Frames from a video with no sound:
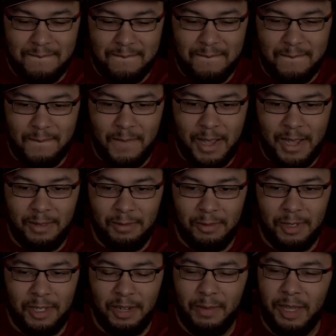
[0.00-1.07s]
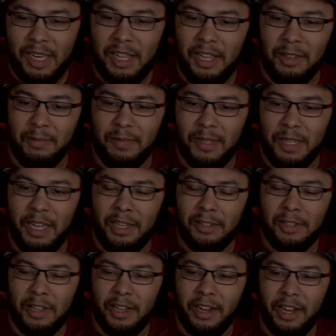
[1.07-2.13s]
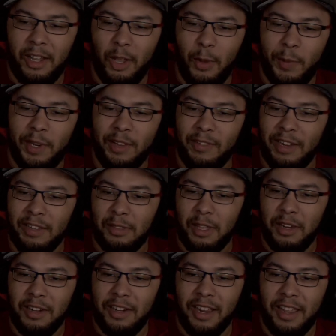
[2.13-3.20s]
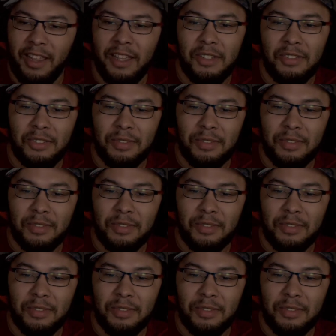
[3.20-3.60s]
That could have been a hentai opening right there, I guess.